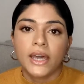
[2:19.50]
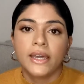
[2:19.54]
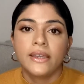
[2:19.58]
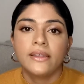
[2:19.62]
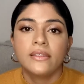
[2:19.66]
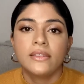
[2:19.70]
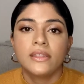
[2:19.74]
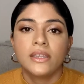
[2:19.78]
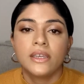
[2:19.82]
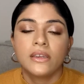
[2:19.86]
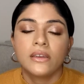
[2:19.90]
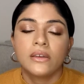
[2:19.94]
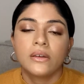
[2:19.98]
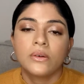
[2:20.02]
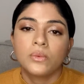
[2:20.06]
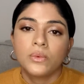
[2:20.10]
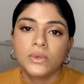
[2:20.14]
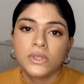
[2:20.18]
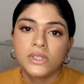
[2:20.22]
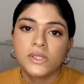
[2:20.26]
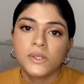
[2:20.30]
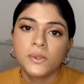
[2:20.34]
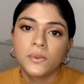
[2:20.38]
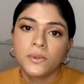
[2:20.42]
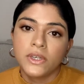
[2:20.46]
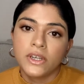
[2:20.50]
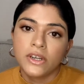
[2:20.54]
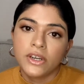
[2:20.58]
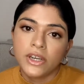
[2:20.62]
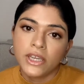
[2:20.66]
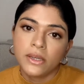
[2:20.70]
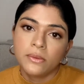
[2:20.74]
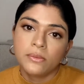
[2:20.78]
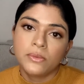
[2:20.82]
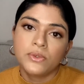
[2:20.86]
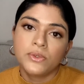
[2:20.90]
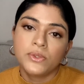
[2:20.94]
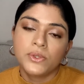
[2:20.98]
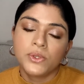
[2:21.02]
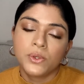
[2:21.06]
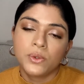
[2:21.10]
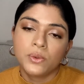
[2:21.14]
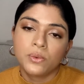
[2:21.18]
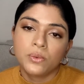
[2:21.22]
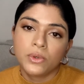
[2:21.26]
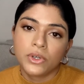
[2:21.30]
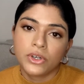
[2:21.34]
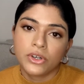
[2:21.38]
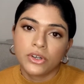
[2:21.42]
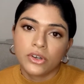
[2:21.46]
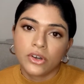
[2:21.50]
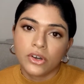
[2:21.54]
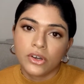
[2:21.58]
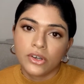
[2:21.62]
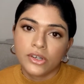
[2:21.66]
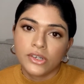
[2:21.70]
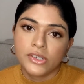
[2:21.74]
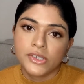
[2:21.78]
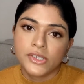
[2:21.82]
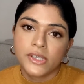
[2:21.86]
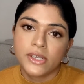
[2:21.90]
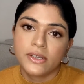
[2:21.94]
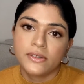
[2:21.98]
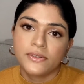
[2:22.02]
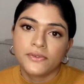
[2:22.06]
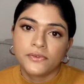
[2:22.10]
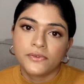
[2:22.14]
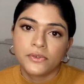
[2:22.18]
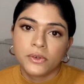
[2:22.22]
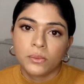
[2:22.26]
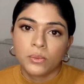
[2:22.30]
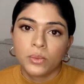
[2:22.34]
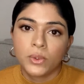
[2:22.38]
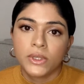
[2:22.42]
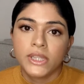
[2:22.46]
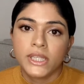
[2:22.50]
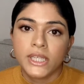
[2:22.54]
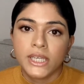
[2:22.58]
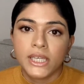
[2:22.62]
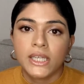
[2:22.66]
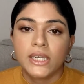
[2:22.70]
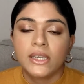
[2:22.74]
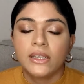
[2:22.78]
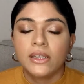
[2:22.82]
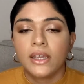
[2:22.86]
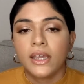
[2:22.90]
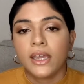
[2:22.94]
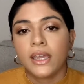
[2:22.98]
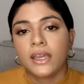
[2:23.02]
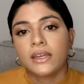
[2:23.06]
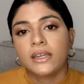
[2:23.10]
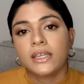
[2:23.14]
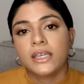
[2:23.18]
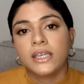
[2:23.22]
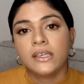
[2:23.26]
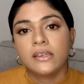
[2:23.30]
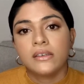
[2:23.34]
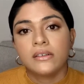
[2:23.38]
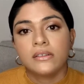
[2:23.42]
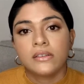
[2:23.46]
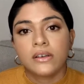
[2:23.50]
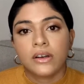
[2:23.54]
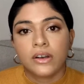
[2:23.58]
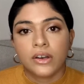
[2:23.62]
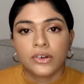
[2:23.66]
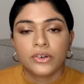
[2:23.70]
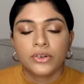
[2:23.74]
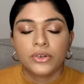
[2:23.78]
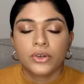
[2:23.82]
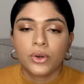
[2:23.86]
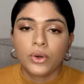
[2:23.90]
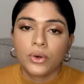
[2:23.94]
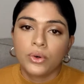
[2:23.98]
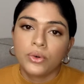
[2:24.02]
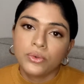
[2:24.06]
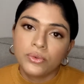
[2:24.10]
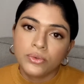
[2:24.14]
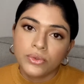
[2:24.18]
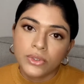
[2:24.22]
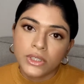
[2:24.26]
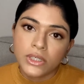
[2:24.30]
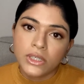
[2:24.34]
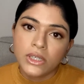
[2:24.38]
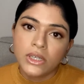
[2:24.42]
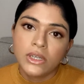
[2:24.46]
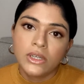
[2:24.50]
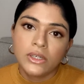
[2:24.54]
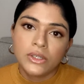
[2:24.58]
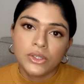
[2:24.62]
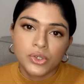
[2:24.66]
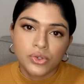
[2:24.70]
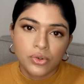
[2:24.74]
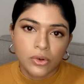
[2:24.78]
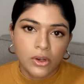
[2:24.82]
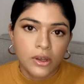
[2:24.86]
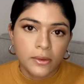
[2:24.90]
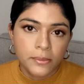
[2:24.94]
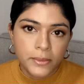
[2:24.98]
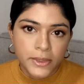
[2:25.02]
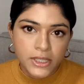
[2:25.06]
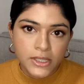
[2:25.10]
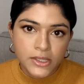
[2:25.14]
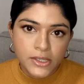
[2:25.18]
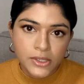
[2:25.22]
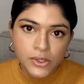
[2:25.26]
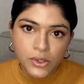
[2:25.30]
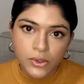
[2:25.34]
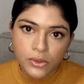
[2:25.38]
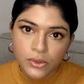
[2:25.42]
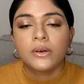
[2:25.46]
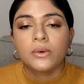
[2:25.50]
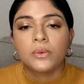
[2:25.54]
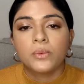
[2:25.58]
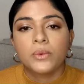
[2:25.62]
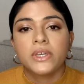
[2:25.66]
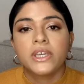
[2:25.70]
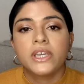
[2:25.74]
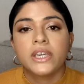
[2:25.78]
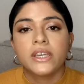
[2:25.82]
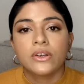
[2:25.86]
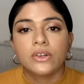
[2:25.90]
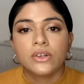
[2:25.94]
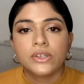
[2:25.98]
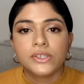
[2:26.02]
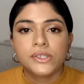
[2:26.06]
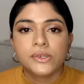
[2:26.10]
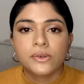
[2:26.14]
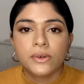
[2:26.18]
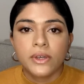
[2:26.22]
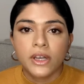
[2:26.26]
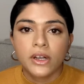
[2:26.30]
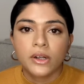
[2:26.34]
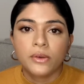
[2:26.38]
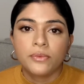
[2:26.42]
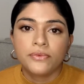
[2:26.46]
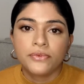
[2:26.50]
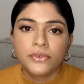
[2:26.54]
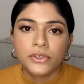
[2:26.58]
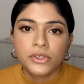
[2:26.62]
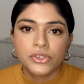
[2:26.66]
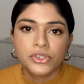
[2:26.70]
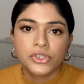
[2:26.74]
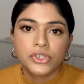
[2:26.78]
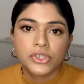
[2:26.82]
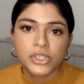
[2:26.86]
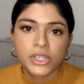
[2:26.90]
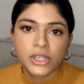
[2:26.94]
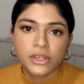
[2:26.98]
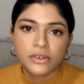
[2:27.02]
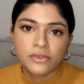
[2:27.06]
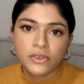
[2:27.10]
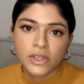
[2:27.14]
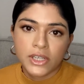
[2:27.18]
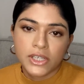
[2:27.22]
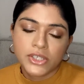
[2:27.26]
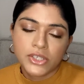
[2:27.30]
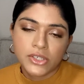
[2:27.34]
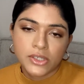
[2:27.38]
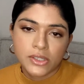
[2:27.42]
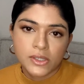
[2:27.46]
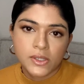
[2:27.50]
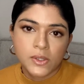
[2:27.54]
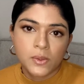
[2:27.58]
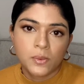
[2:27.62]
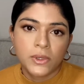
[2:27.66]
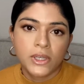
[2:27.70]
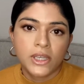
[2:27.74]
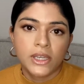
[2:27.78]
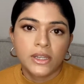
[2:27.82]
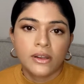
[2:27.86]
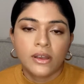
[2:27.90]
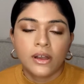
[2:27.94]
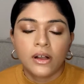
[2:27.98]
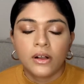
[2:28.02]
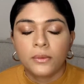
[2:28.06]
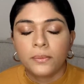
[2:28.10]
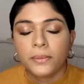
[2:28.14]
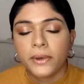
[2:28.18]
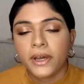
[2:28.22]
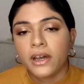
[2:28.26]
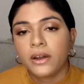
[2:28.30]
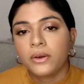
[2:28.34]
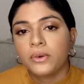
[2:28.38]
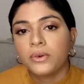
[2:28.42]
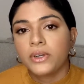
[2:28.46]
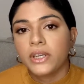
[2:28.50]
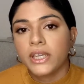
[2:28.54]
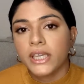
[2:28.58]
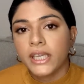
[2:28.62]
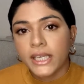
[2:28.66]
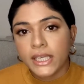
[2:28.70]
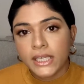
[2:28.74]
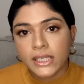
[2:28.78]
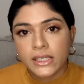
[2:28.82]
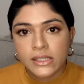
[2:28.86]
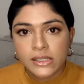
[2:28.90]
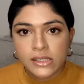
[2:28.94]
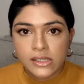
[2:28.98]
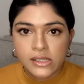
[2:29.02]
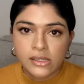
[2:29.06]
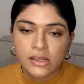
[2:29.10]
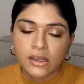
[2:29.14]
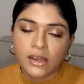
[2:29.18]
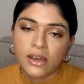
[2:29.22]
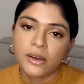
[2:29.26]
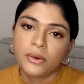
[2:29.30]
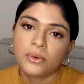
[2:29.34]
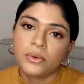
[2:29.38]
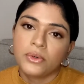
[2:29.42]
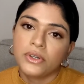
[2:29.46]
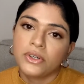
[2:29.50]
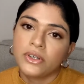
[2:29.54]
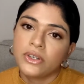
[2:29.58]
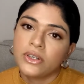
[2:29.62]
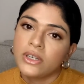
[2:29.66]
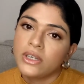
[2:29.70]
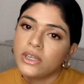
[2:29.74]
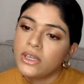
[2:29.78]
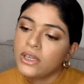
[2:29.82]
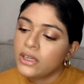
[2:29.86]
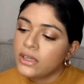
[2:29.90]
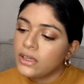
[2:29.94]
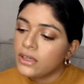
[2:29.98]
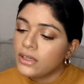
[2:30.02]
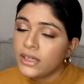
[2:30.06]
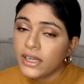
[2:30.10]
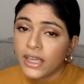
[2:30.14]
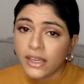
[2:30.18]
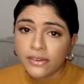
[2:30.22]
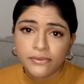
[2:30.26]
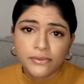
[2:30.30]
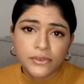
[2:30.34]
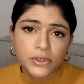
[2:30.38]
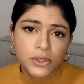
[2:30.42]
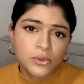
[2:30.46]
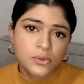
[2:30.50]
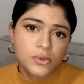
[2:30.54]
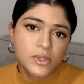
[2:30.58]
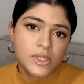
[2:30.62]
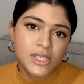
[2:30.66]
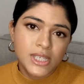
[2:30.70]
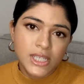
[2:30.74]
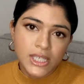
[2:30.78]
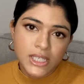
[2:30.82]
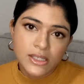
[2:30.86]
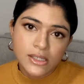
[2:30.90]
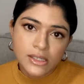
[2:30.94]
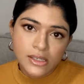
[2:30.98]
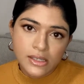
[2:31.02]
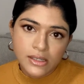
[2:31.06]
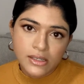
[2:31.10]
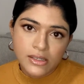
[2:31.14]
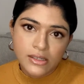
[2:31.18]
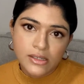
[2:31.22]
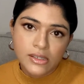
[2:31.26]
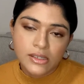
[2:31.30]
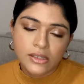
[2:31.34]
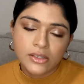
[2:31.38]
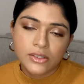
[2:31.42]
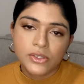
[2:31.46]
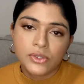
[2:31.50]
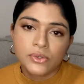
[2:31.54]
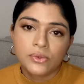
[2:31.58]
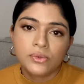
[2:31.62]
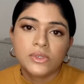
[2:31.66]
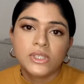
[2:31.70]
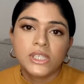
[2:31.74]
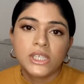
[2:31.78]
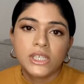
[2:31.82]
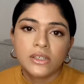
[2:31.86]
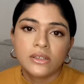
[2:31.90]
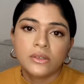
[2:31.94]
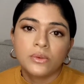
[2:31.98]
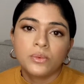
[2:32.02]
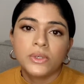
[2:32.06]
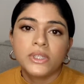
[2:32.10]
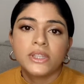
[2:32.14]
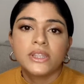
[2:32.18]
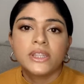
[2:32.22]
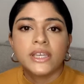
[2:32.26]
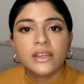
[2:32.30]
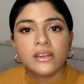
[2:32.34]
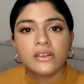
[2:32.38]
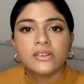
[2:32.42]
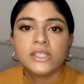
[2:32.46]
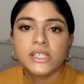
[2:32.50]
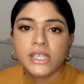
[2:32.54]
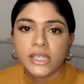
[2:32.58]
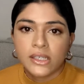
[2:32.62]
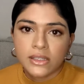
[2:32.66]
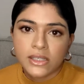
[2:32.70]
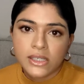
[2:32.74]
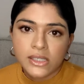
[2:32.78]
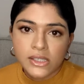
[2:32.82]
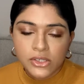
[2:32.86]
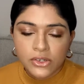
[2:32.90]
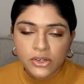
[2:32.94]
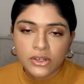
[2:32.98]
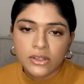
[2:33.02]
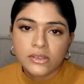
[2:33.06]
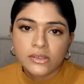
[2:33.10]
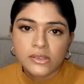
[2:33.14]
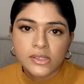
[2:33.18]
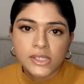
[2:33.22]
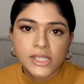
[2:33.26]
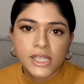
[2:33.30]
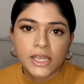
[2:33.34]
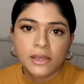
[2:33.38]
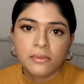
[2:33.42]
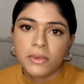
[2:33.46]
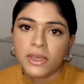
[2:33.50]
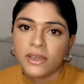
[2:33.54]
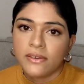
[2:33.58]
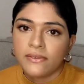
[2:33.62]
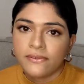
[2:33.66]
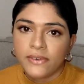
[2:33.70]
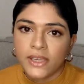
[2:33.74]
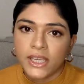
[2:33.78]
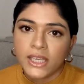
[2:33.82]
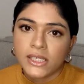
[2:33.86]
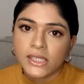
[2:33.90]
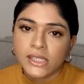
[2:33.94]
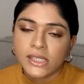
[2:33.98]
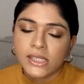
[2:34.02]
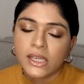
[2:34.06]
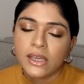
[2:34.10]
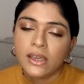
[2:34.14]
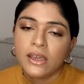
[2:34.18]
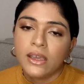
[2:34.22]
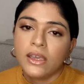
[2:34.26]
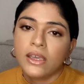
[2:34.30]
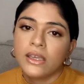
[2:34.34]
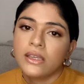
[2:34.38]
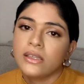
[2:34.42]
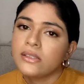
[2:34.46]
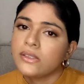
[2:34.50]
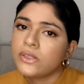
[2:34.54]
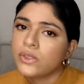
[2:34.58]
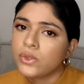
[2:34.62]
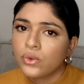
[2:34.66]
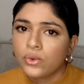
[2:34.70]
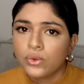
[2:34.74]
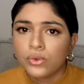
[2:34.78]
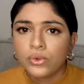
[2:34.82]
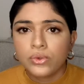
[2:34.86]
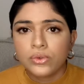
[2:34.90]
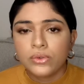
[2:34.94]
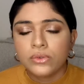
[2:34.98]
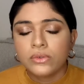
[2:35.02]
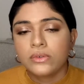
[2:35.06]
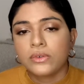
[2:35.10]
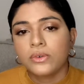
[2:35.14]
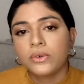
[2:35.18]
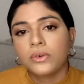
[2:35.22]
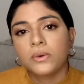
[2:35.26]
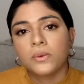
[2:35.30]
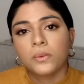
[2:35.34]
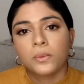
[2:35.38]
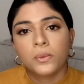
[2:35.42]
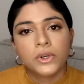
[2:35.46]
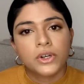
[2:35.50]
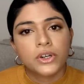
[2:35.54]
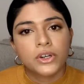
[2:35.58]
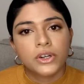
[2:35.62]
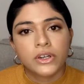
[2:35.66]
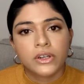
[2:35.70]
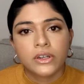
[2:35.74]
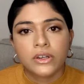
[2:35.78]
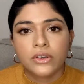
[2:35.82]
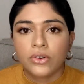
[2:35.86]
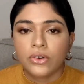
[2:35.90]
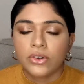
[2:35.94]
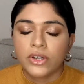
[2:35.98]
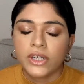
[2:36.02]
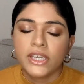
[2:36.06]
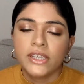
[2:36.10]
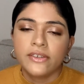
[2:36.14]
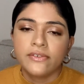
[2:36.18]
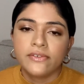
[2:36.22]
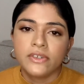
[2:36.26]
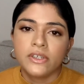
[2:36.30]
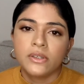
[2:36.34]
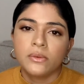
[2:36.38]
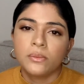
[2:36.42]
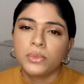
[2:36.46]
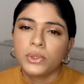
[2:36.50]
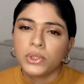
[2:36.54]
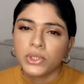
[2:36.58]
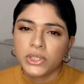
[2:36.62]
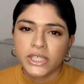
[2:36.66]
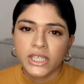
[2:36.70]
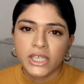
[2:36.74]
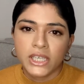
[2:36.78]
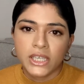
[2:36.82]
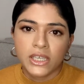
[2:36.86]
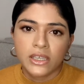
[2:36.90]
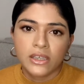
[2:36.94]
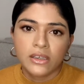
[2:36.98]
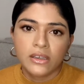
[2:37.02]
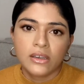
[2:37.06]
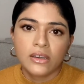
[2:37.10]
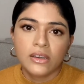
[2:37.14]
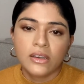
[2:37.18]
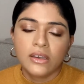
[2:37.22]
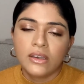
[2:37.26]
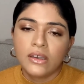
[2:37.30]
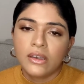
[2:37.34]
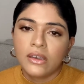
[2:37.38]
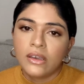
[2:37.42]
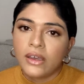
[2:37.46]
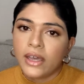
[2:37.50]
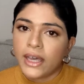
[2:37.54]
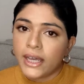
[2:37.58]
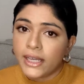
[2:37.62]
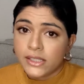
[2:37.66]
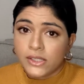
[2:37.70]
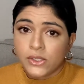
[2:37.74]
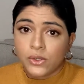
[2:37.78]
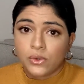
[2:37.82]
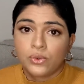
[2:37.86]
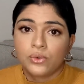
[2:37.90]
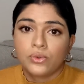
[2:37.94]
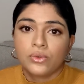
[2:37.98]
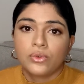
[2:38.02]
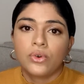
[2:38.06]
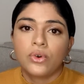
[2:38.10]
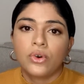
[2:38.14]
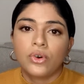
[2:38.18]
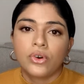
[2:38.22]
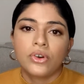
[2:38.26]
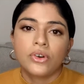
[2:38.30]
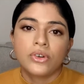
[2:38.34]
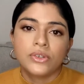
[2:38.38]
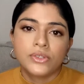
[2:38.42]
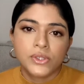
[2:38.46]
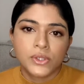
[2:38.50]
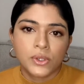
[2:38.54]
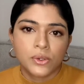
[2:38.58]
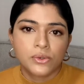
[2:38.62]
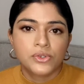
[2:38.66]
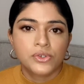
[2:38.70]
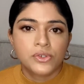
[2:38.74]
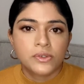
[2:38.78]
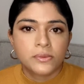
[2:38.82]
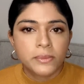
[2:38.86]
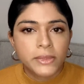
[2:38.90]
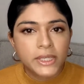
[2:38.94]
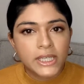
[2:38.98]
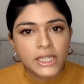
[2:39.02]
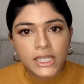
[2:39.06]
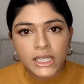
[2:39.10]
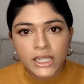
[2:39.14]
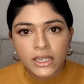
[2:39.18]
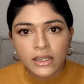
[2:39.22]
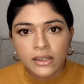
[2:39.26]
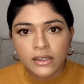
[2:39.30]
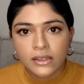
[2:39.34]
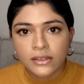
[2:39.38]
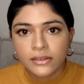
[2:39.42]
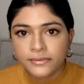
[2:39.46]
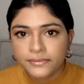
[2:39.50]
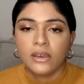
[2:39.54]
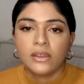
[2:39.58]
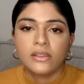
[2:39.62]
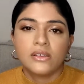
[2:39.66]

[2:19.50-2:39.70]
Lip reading: I think once we are able to work on ourselves from within and heal our own traumas, we can also help future generations. We can help our kids, our nephews, nieces to deal with their daily struggles they may face in school or work, or even bullying at school or on social media.